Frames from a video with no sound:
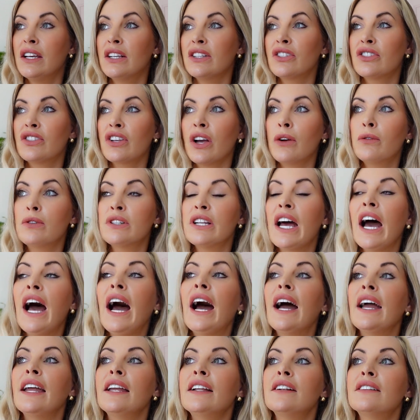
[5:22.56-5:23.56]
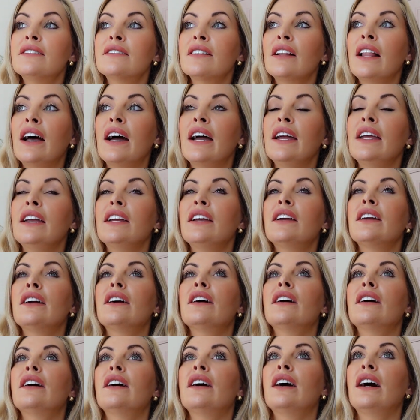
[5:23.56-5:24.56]
So tight, like
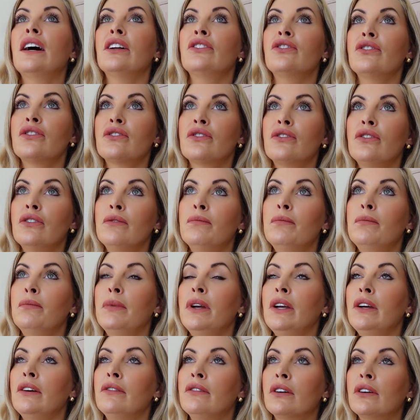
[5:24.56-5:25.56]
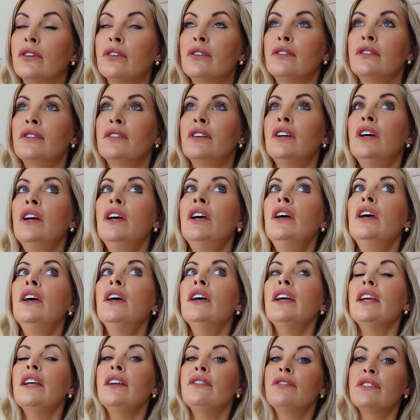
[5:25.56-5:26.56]
I just couldn't move. I couldn't
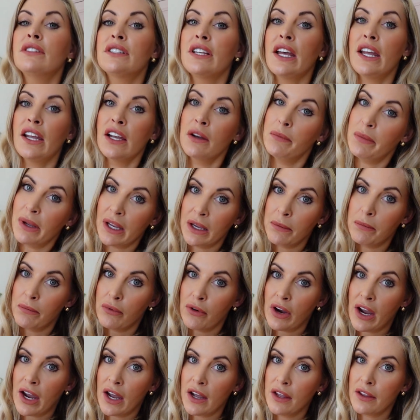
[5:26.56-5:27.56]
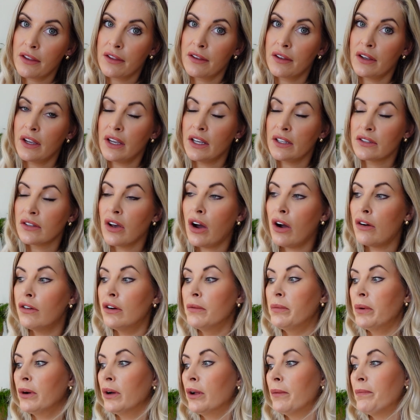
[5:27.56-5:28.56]
even take a big breath. It's
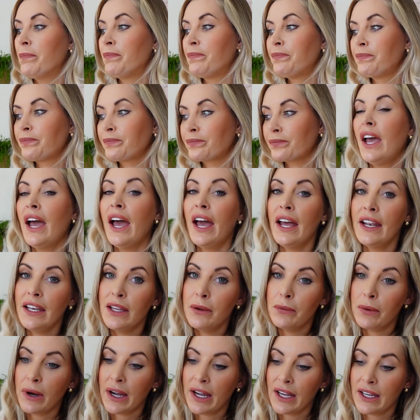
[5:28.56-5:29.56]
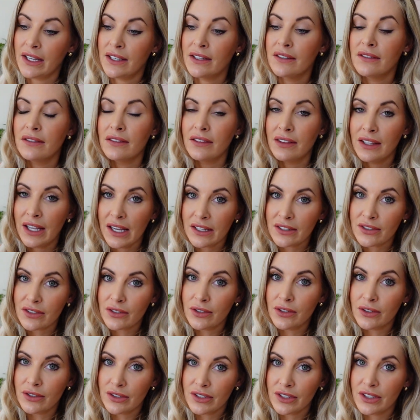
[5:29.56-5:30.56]
horrible. Anyway, let's
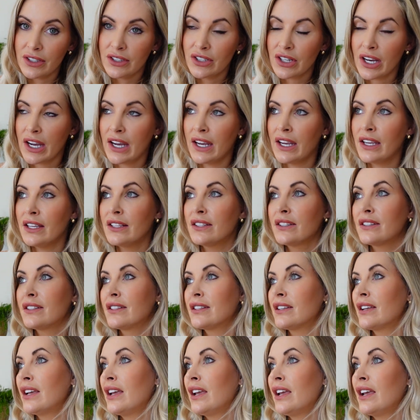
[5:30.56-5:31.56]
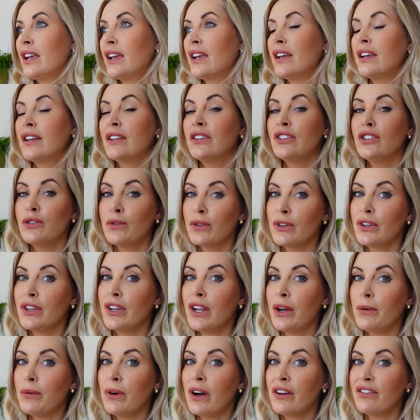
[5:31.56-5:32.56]
cut to the chase. Do you want
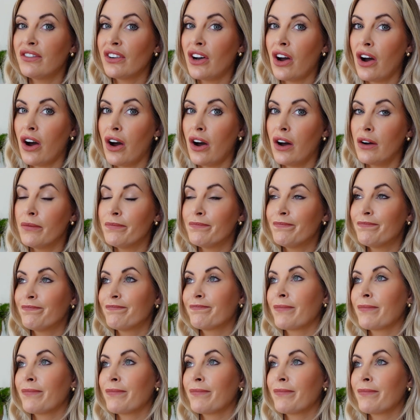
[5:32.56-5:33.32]
to know what I've got?